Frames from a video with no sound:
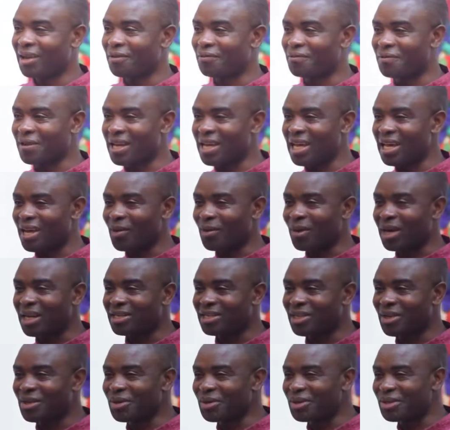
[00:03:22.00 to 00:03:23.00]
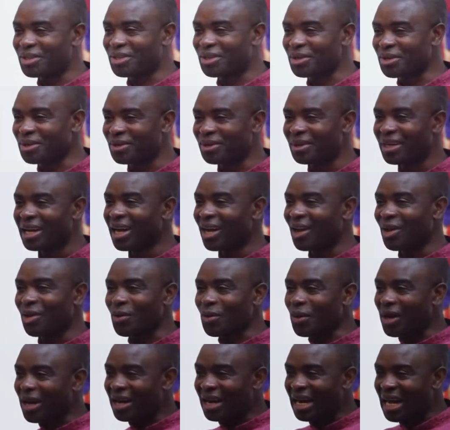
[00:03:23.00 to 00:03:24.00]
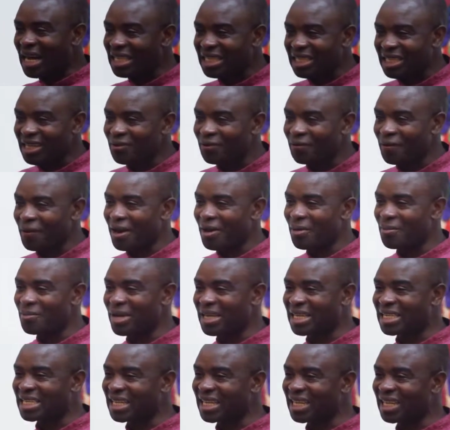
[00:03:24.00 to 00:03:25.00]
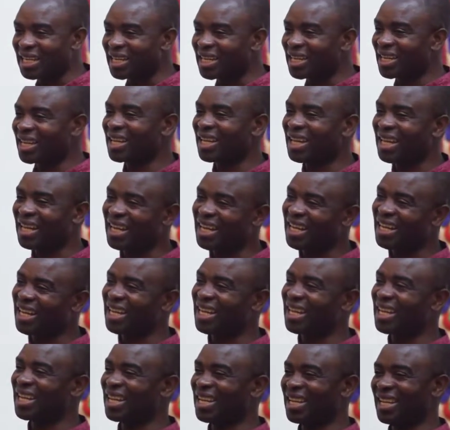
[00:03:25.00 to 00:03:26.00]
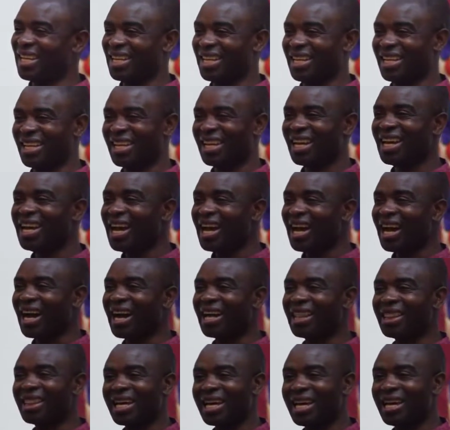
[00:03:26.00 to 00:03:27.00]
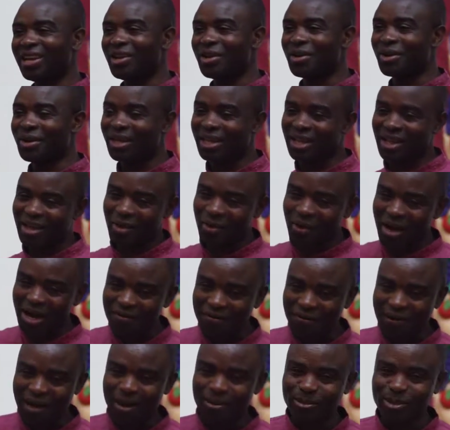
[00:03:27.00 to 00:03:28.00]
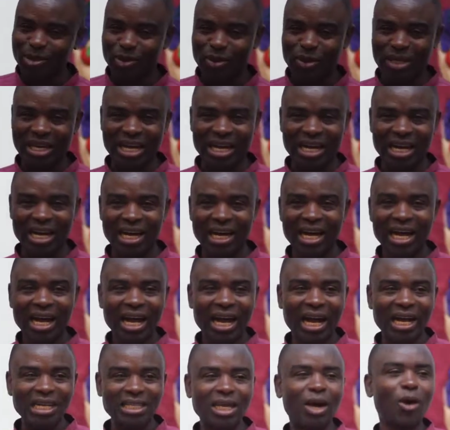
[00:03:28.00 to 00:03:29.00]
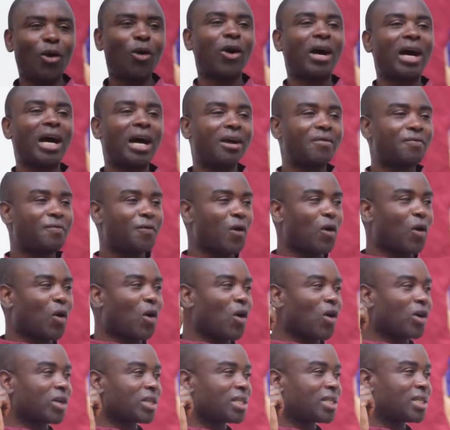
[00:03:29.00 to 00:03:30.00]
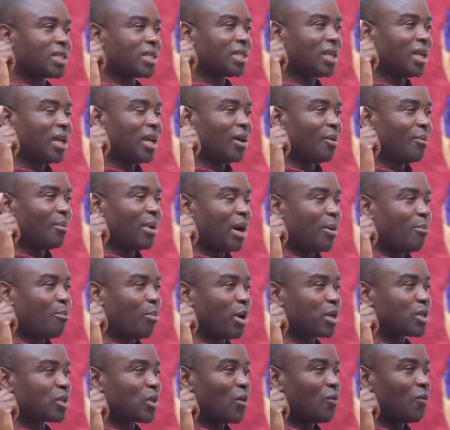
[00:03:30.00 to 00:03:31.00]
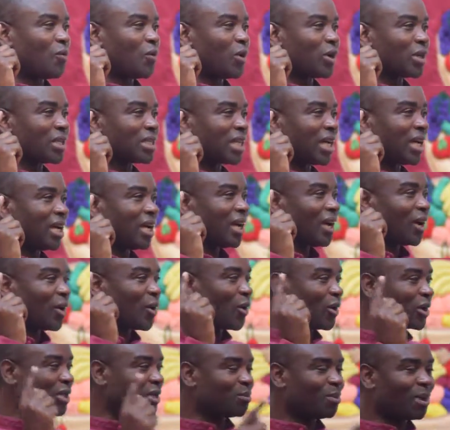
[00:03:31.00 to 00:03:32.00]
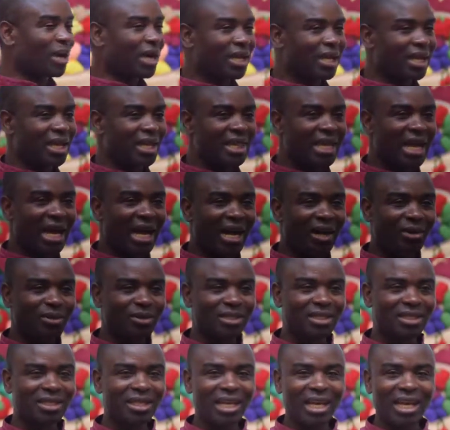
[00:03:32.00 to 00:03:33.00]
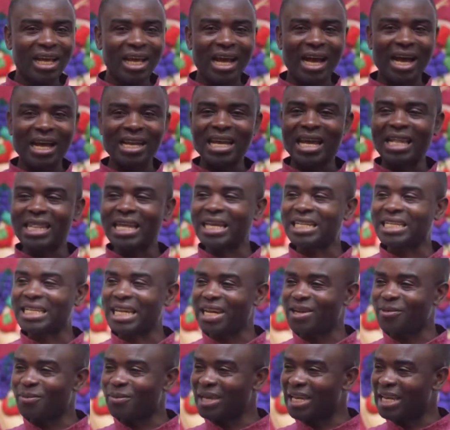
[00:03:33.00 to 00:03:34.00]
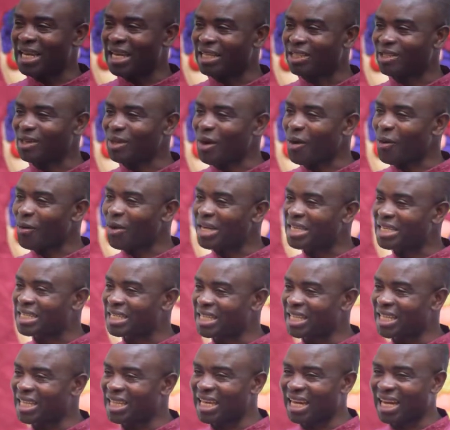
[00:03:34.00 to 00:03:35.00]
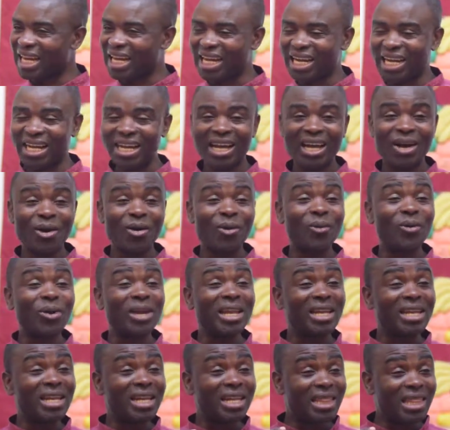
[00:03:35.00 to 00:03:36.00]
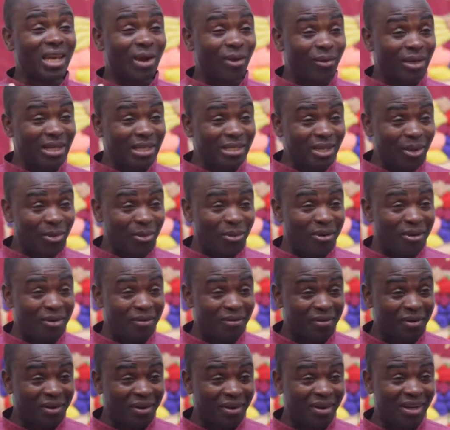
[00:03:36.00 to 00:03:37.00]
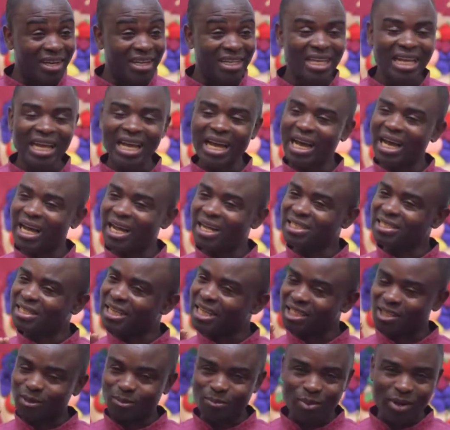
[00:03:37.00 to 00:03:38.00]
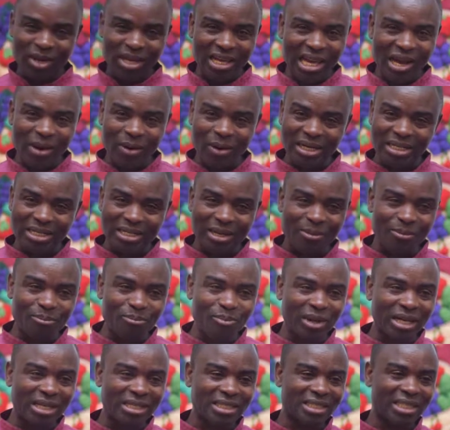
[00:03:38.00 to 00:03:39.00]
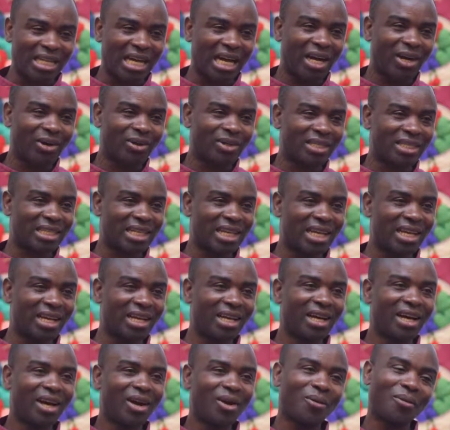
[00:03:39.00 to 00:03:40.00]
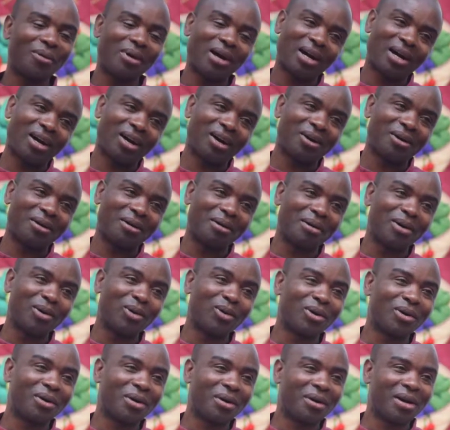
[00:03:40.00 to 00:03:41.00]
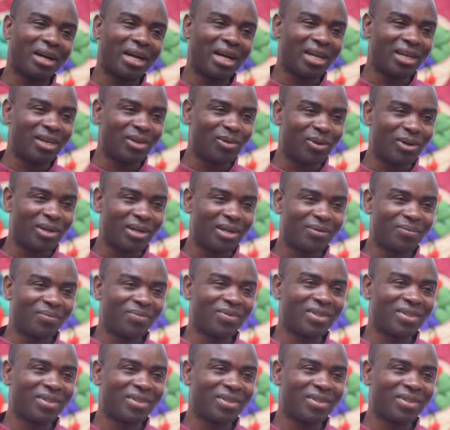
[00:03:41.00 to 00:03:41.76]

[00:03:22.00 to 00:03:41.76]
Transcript: Vinay, what do you do? You are rushing for the meeting. And then your wife comes to the car and says, oh, I forgot my bottle of water. Goes back in the house. Another 10 minutes, you are waiting in the car. We need the wisdom of God and just bring our tempers down and say, wow, we'll go anyway.